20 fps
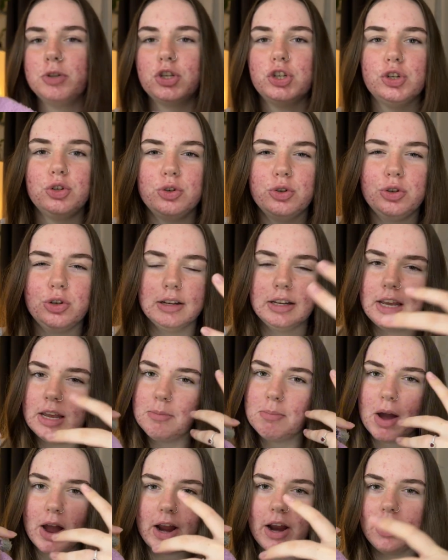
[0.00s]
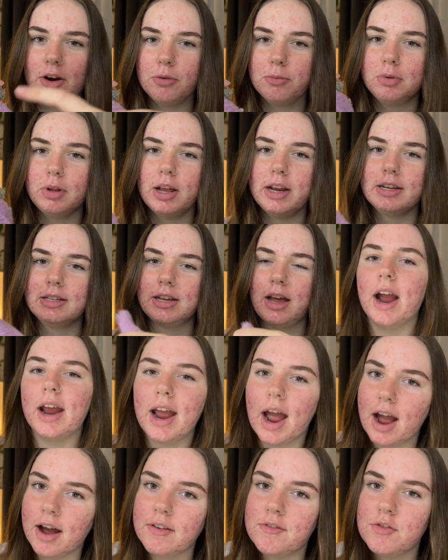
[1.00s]
to keep my hair in place. I
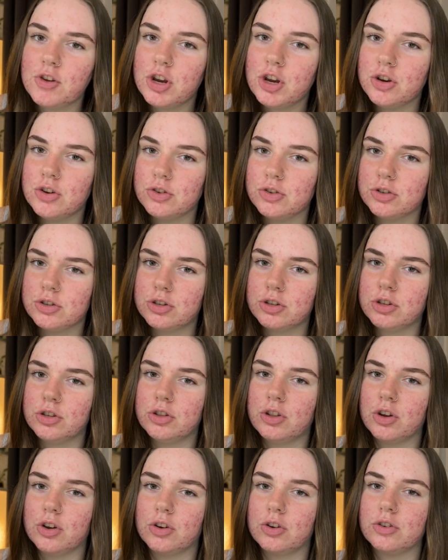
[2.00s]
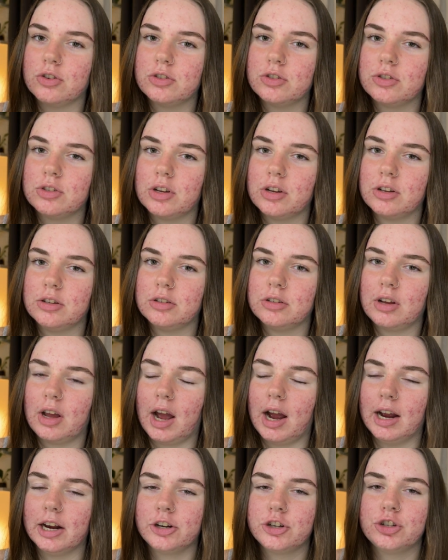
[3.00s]
have used those
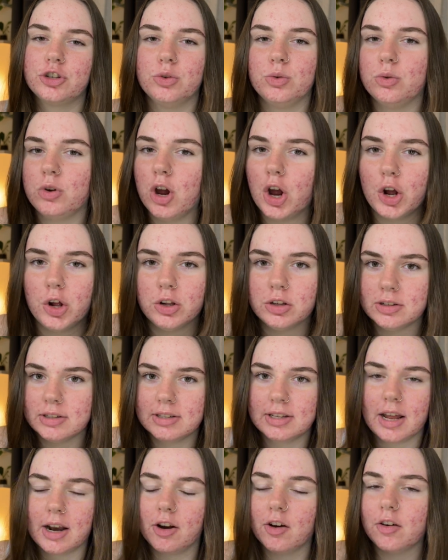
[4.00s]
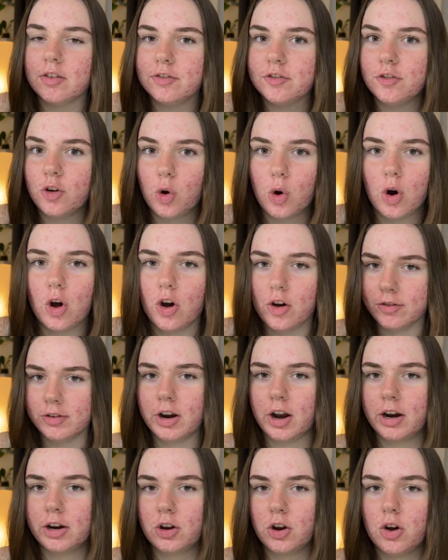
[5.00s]
actual curlers that are for
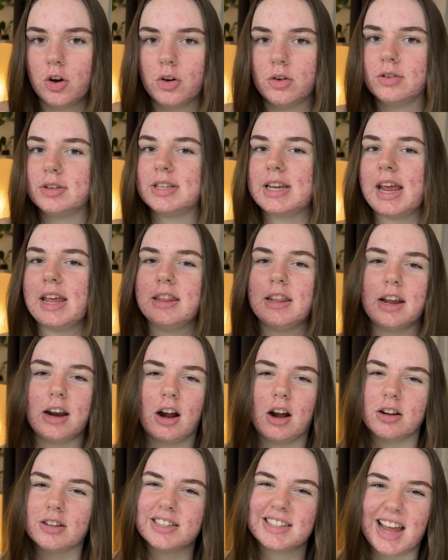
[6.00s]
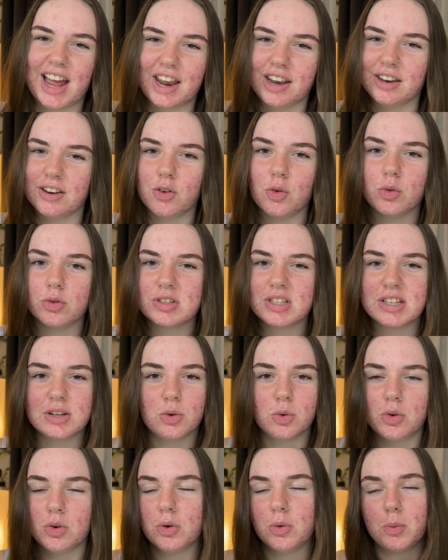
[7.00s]
overnight curls and that are satin or
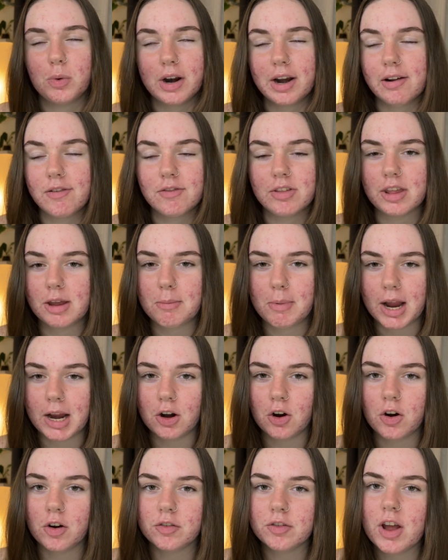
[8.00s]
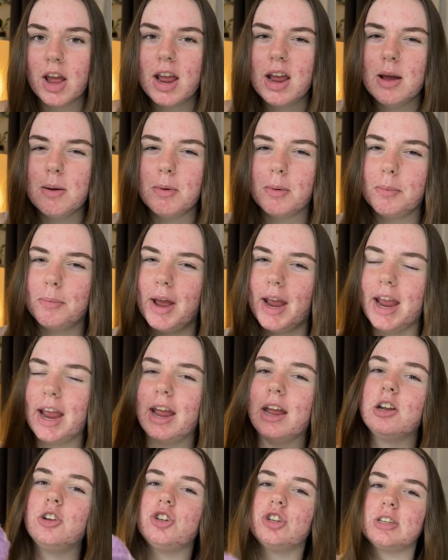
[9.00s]
silk or whatever they're made of, but my
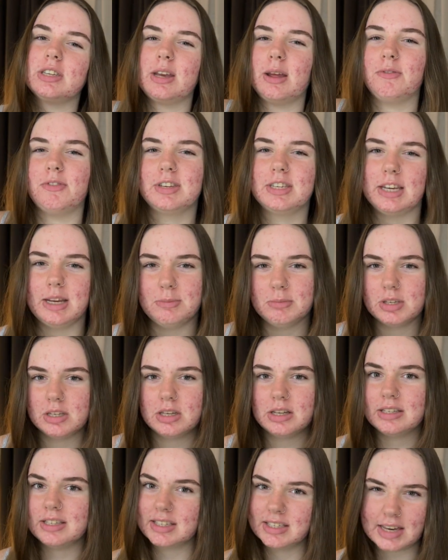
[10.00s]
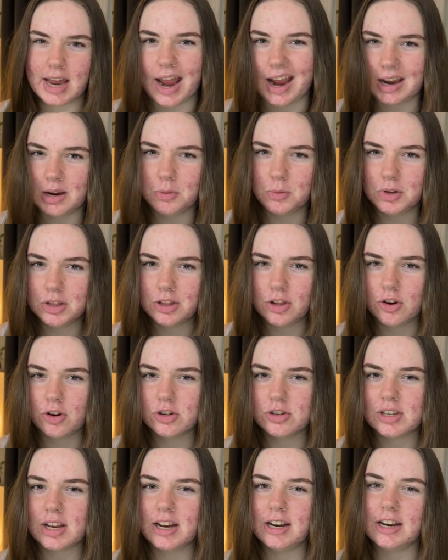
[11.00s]
hair just never seems to stay with
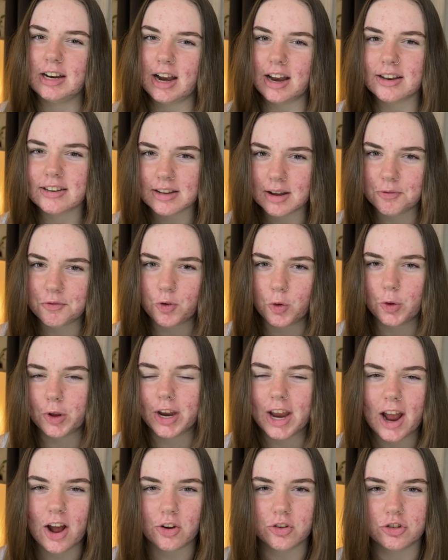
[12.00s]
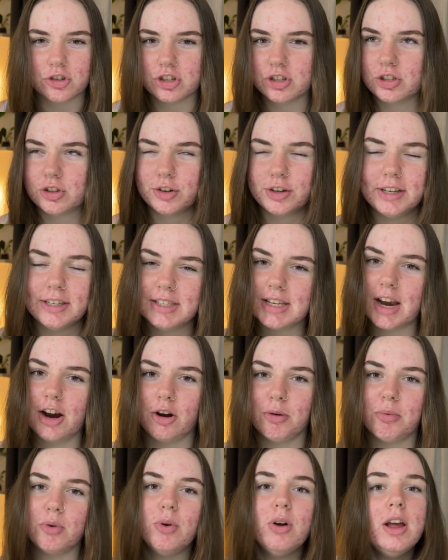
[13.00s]
those and it ends up falling out and just looking
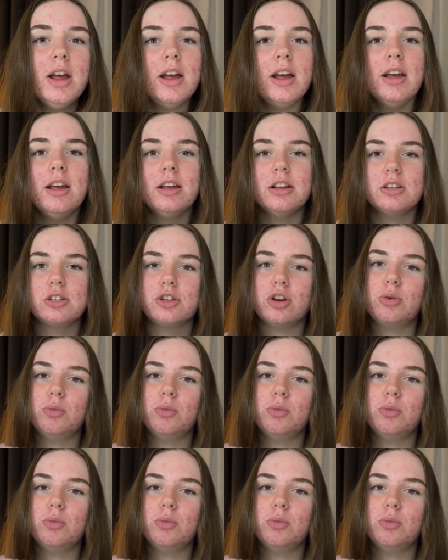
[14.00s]
terrible. So